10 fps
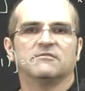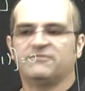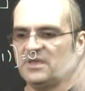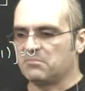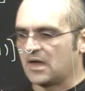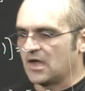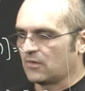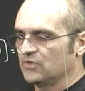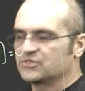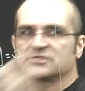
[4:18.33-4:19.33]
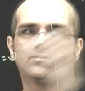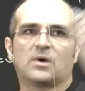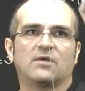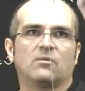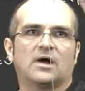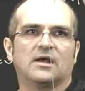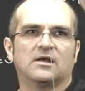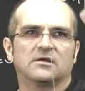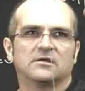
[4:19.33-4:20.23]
V bar, which is 1, 1,